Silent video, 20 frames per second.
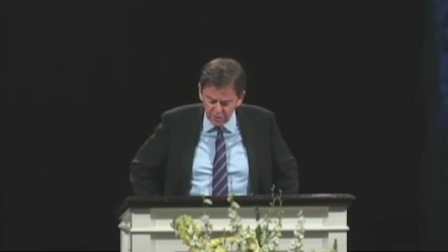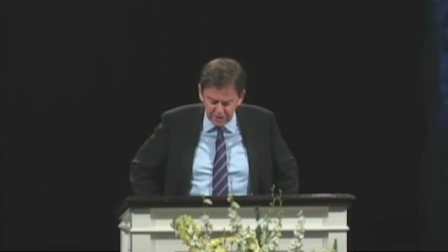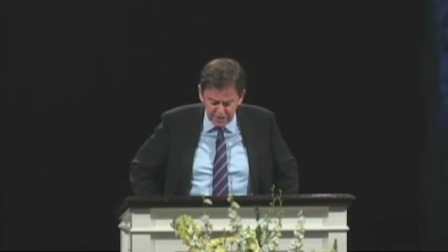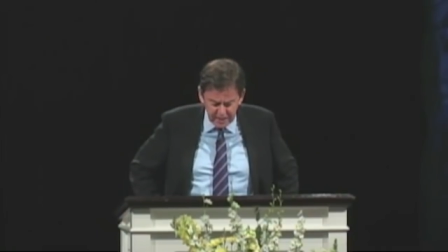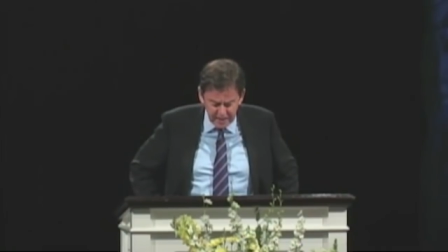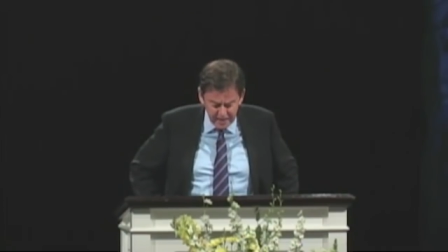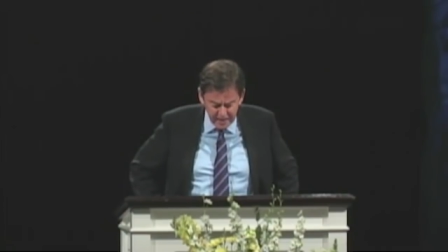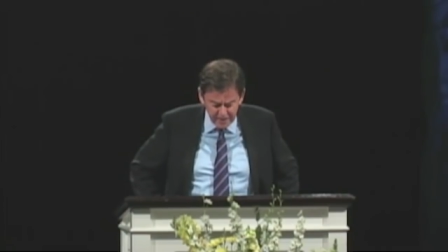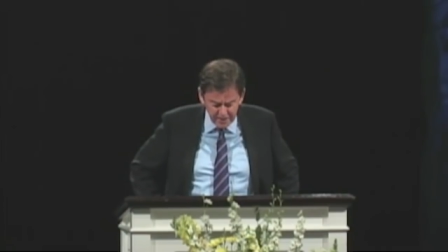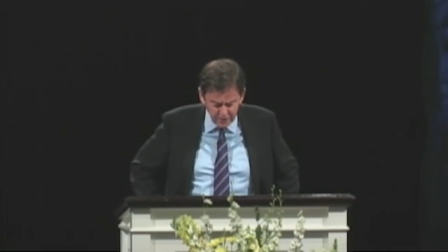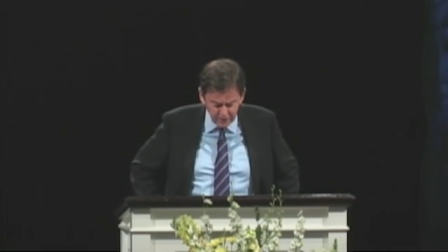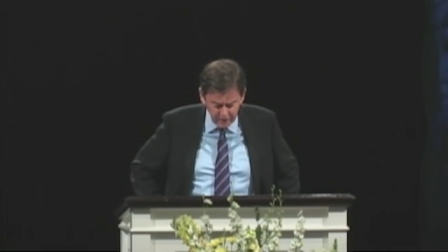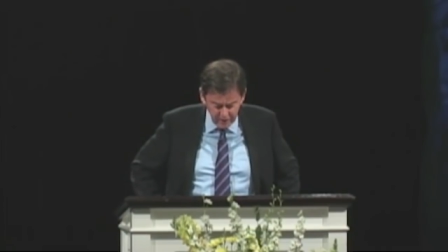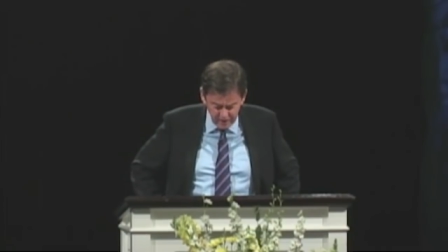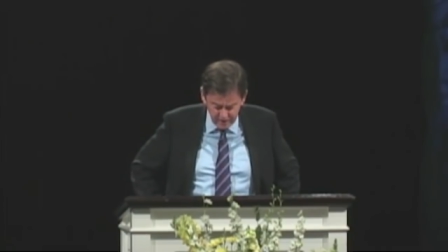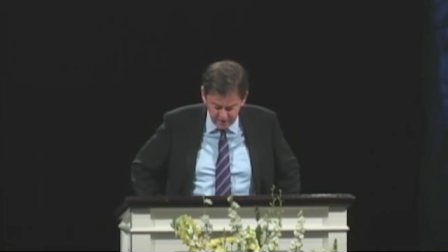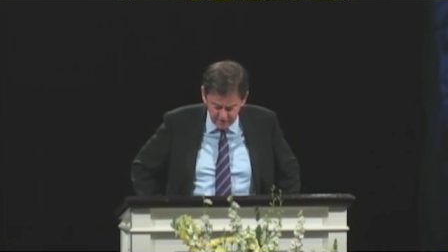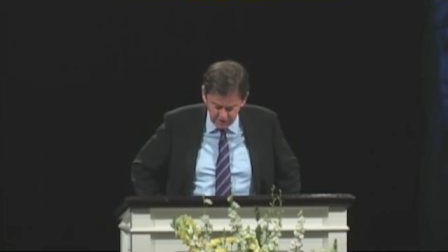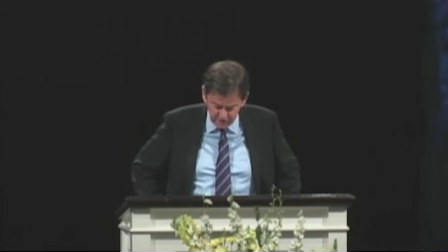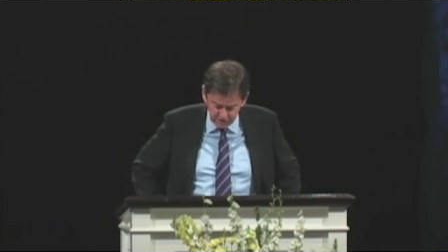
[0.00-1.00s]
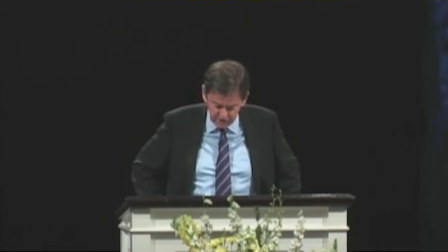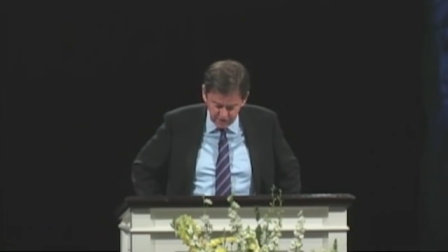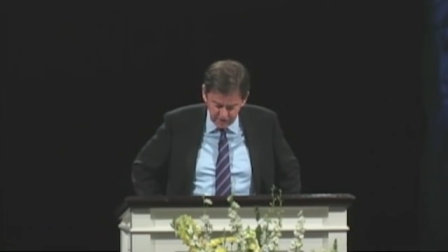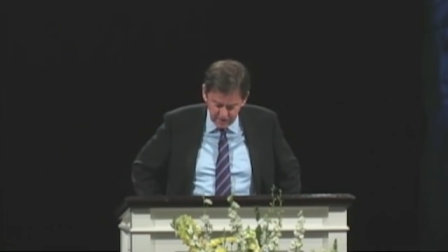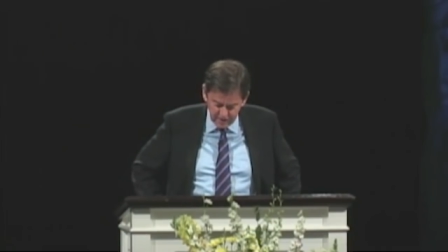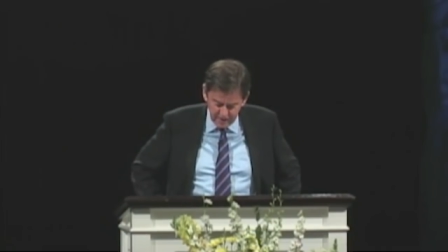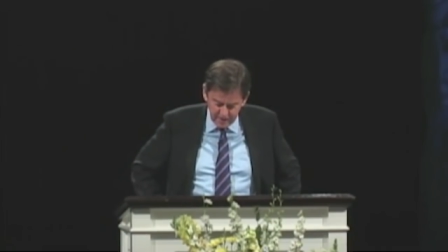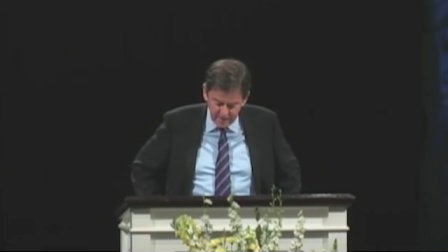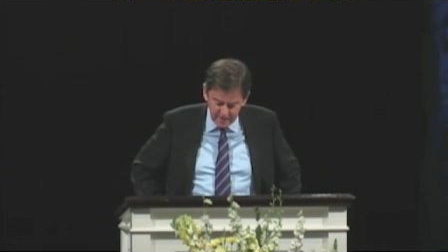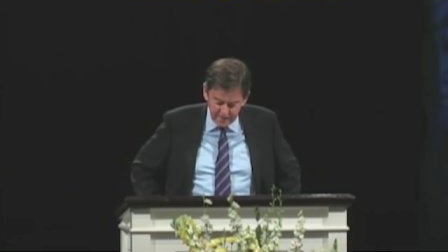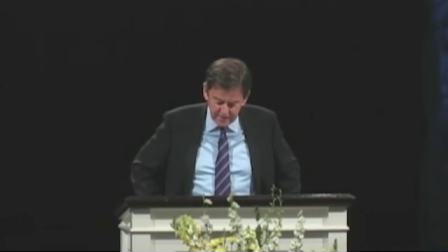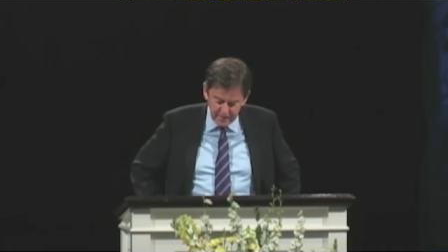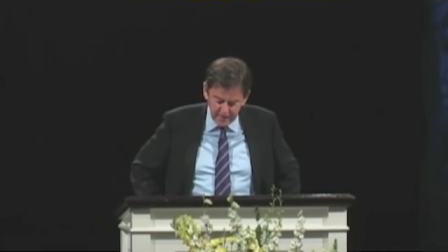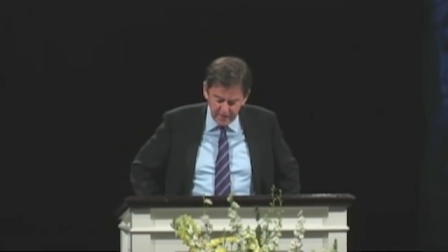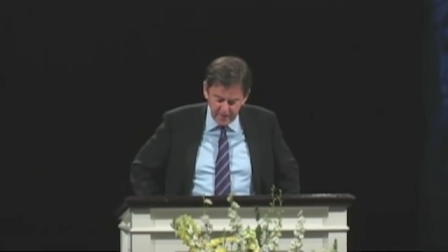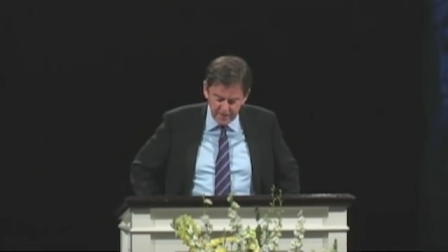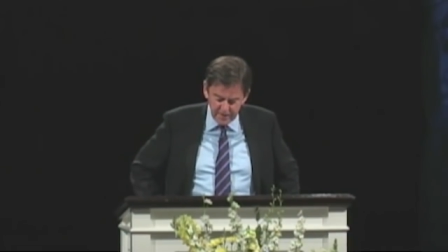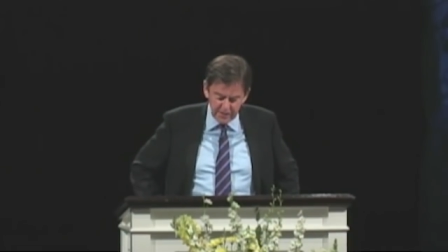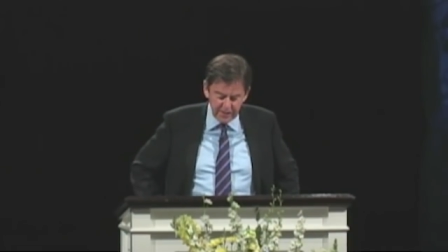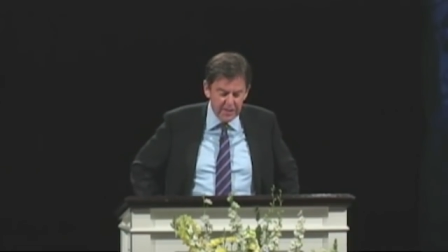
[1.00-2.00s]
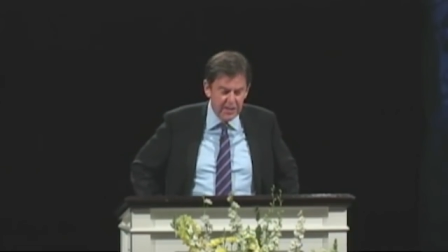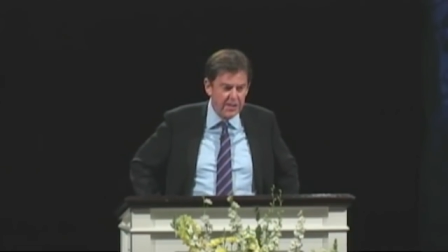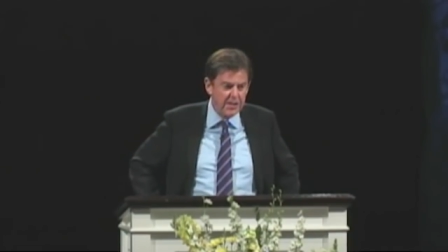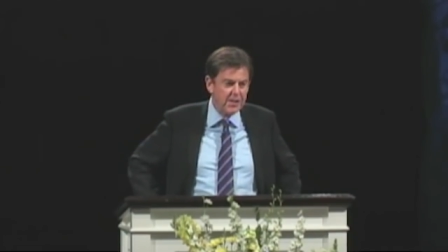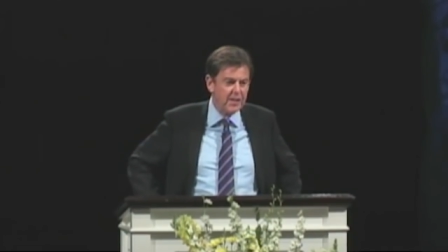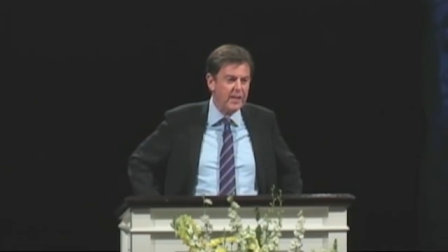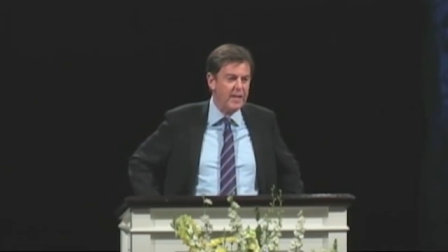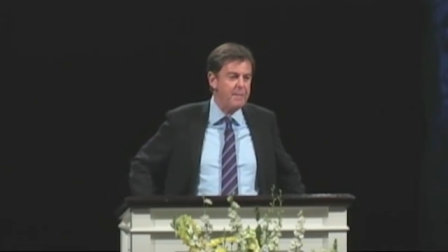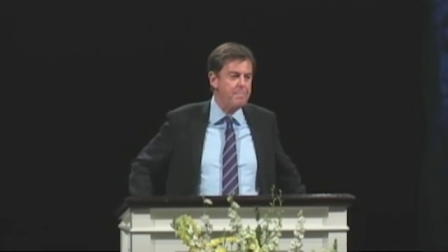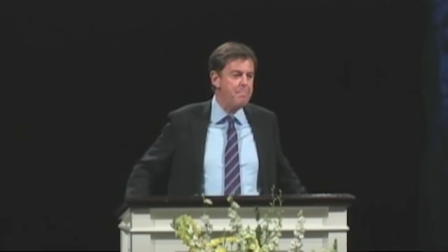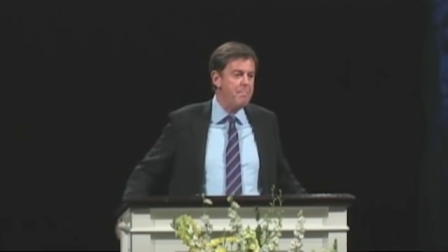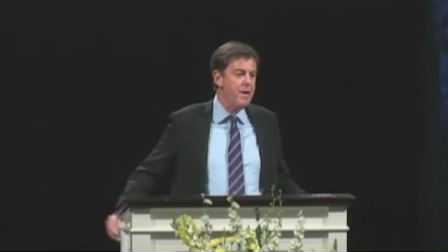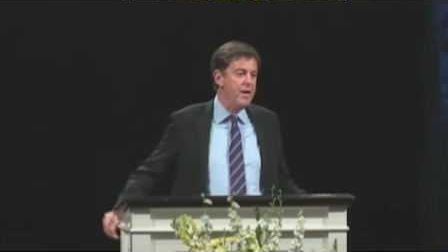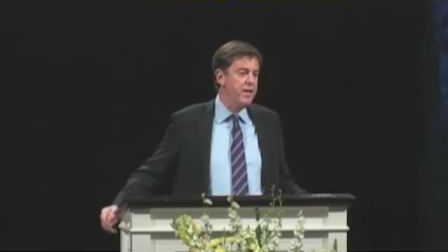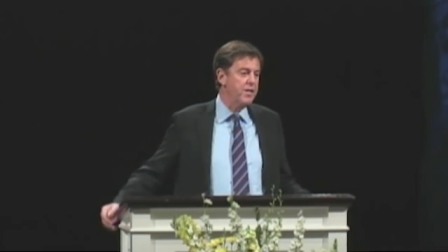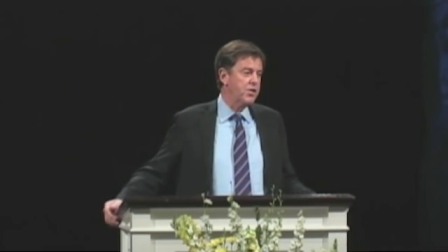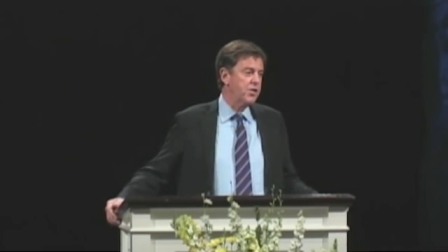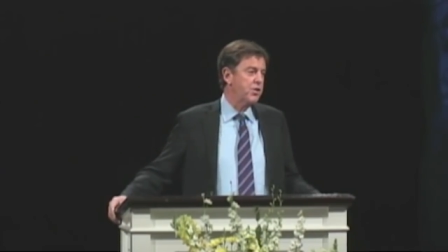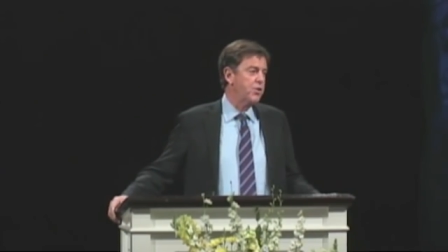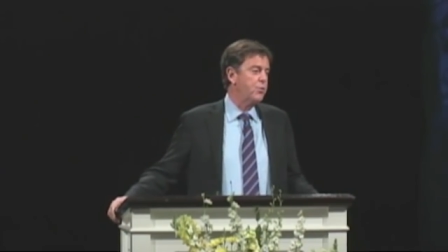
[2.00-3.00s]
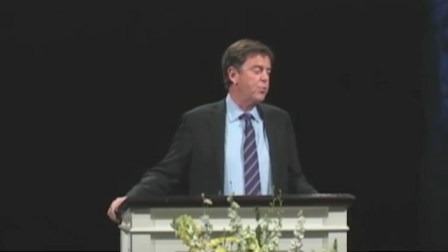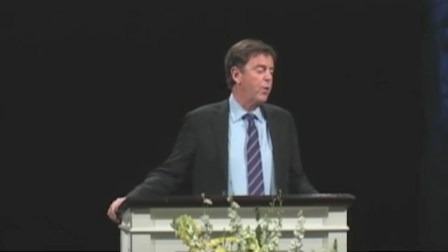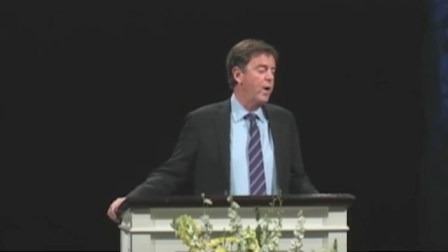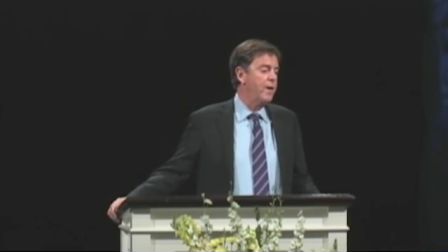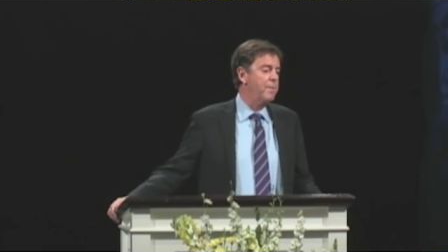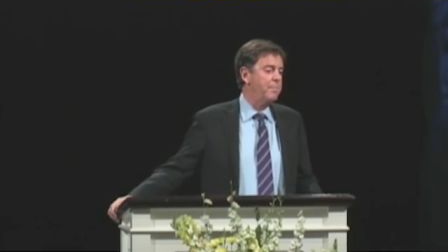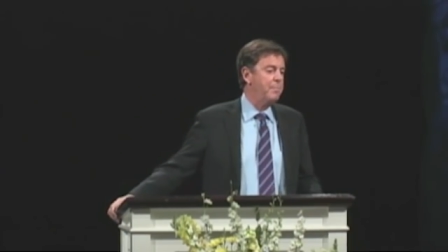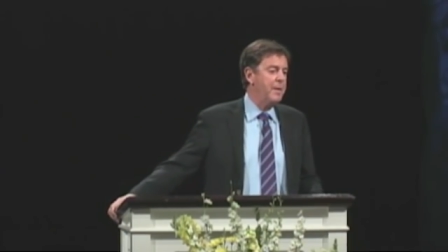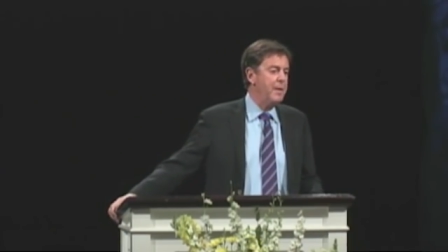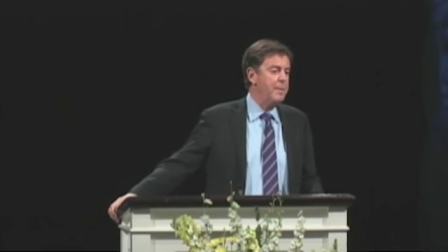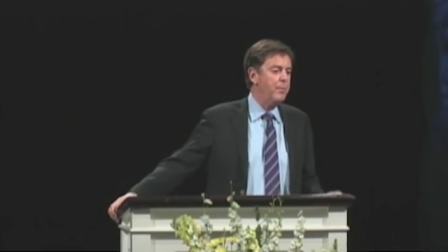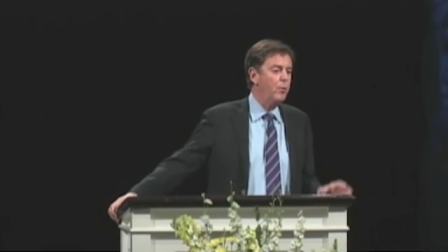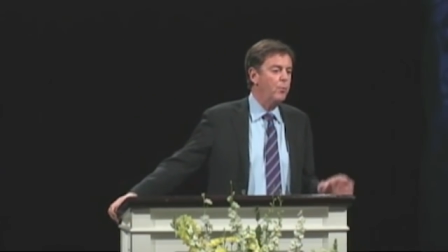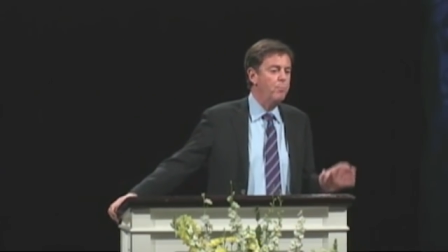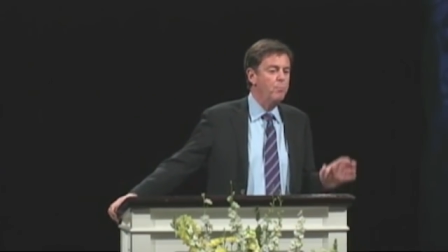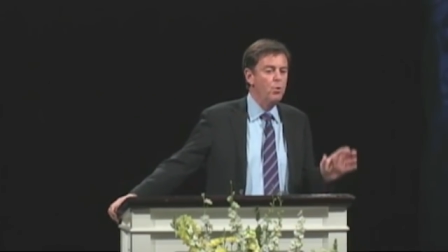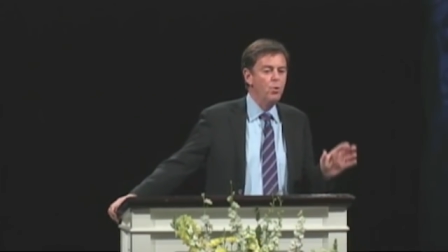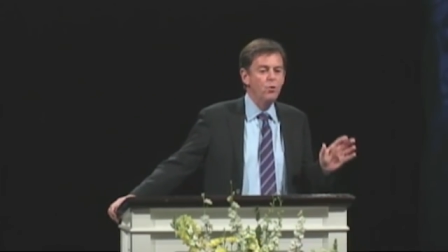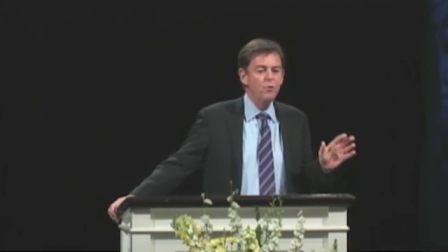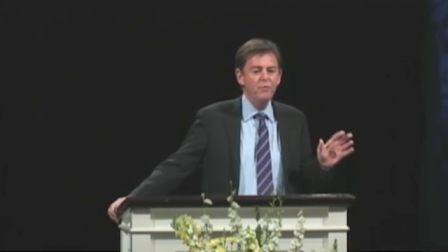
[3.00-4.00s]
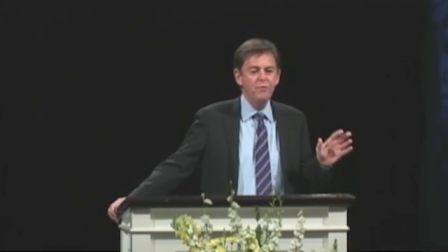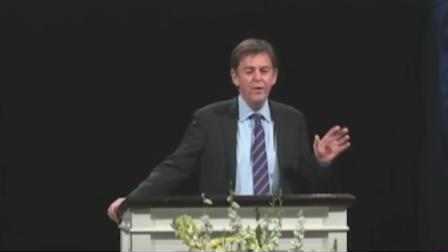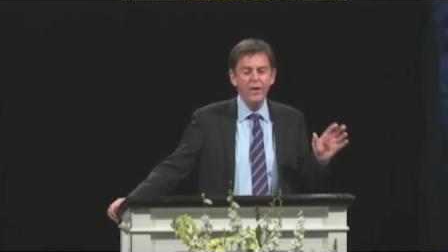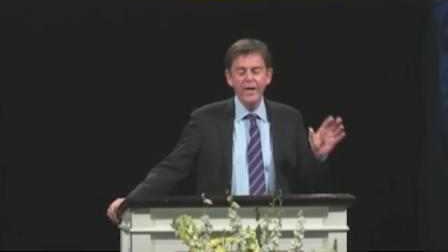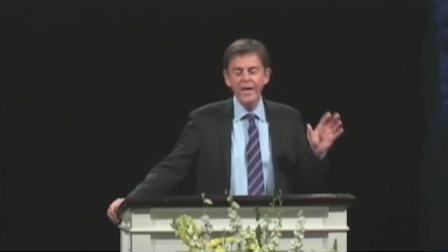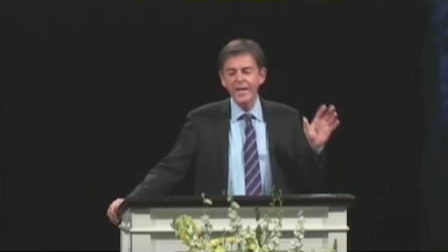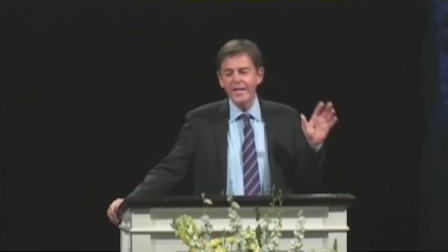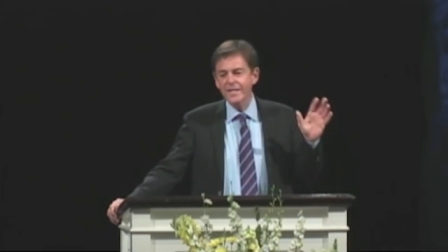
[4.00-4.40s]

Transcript: tenderness that is easily missed when people move